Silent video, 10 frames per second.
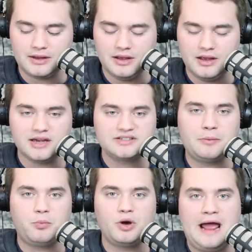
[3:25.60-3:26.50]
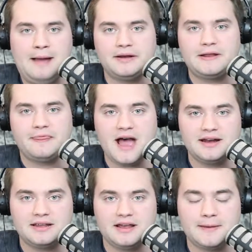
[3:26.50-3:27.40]
Except what happened in
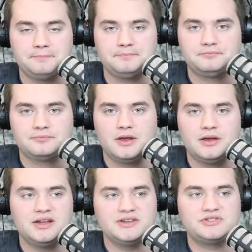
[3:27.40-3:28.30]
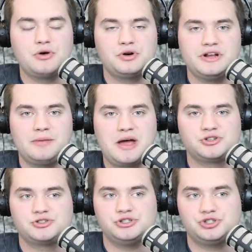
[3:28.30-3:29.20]
that game is Notre Dame
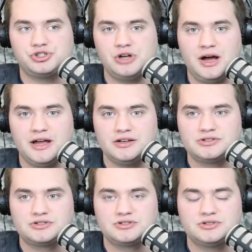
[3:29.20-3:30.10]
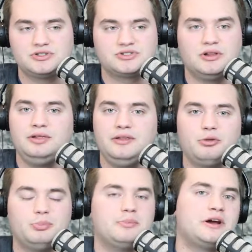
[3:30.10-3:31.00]
actually shot just a little
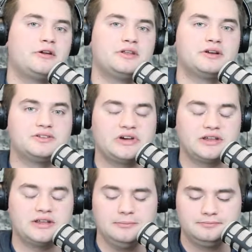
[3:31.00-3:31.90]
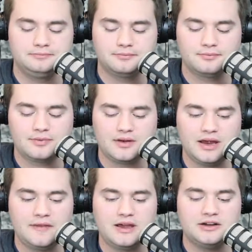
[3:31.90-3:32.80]
bit better than Kentucky,
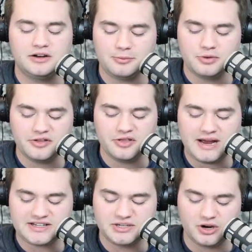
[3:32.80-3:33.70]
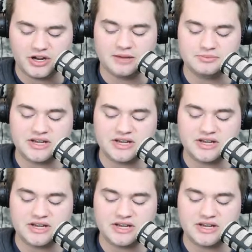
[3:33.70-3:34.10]
and they ended up winning the basketball game.